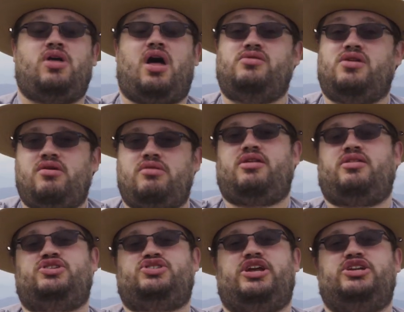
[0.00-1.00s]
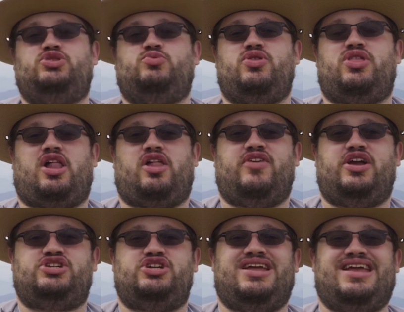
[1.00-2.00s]
another thing that changes with
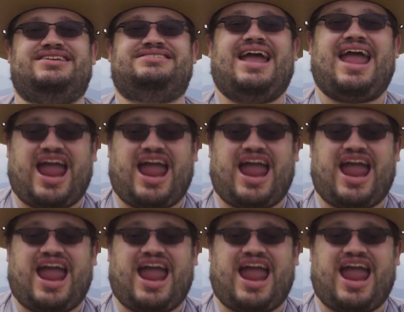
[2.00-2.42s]
elevation is